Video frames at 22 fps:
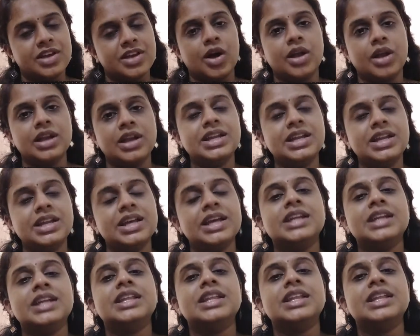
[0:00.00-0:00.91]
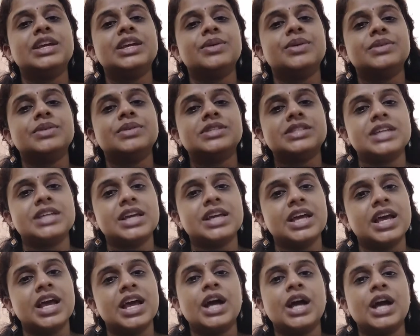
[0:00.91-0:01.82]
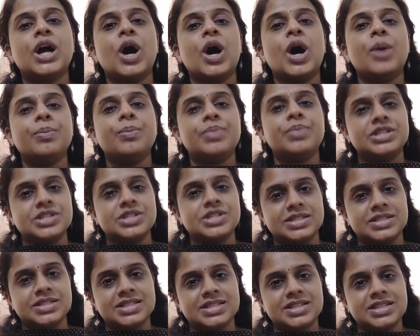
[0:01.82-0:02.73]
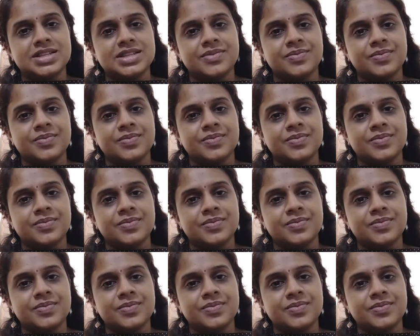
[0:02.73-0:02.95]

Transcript: we call it the linguistic competence.